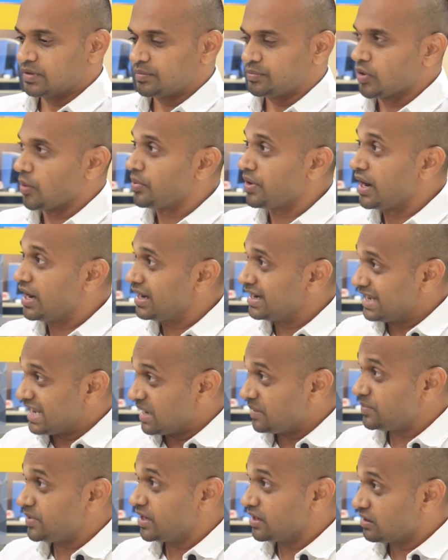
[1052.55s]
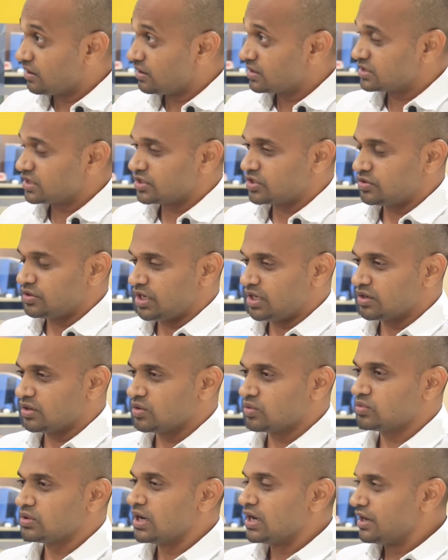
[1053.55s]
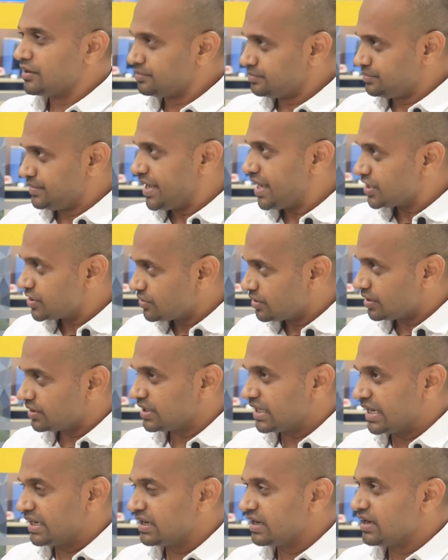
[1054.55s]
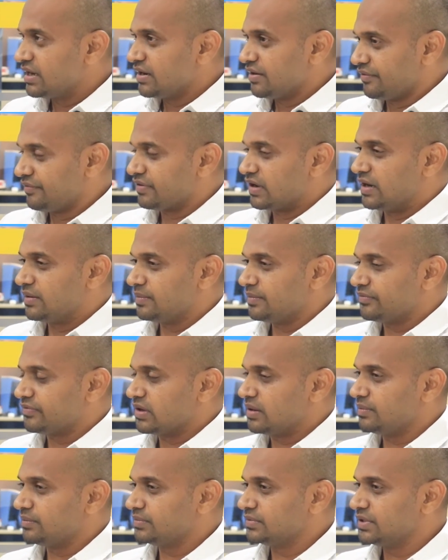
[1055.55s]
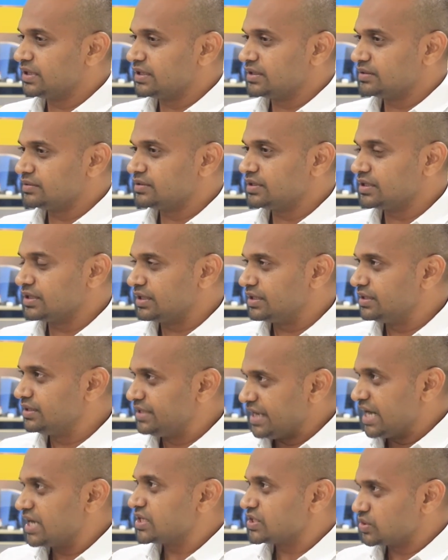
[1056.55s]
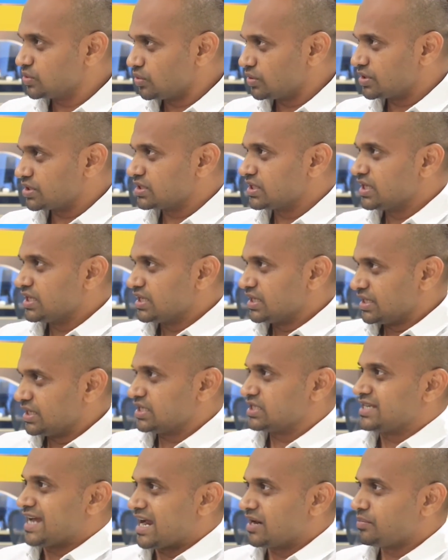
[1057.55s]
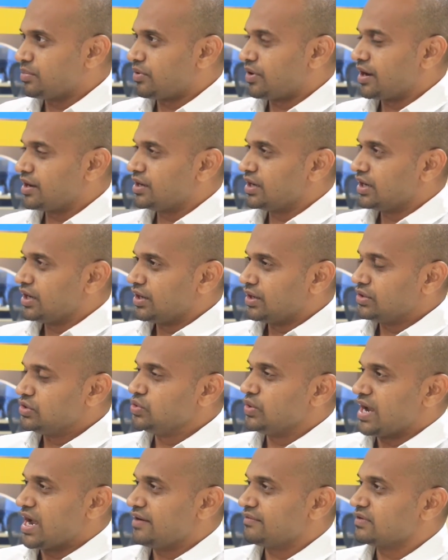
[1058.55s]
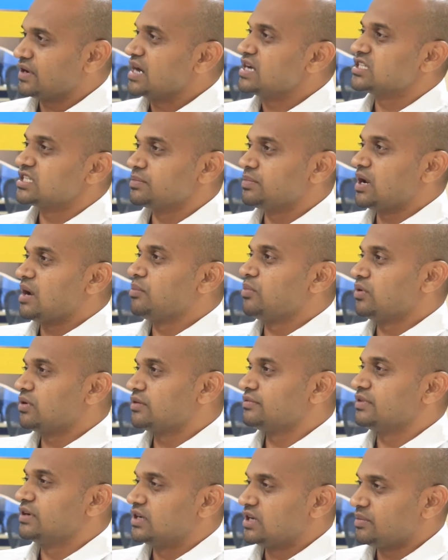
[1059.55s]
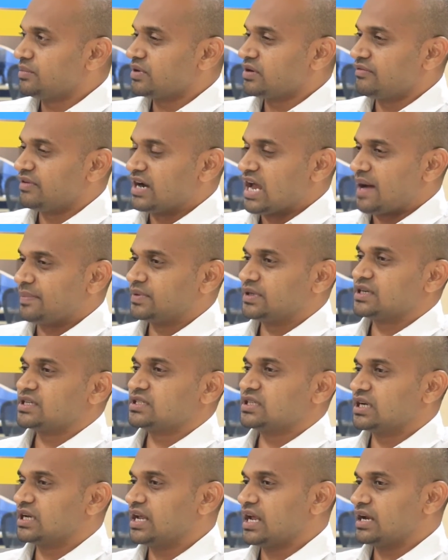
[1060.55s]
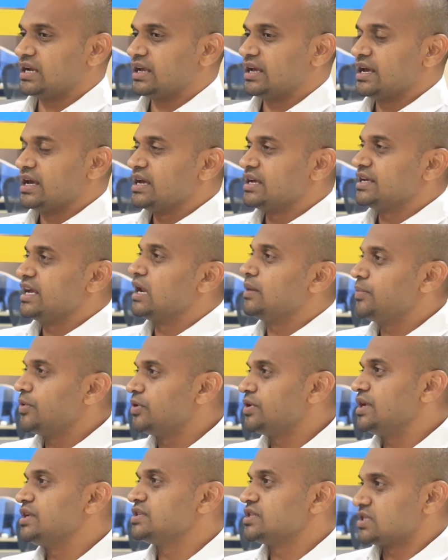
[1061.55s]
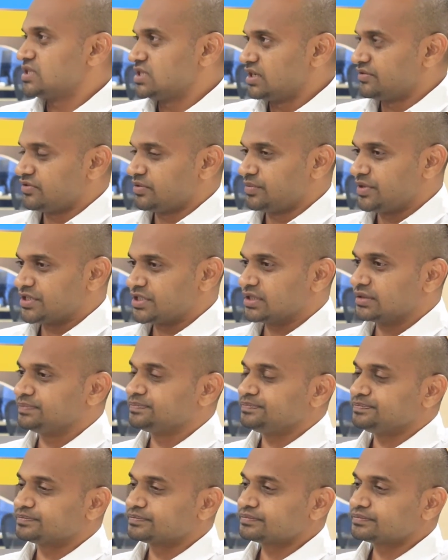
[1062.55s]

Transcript: proprietary API calls that you need to do. Make sure that from the data source standpoint, you have considerable number of adapters that can help you to ingest information.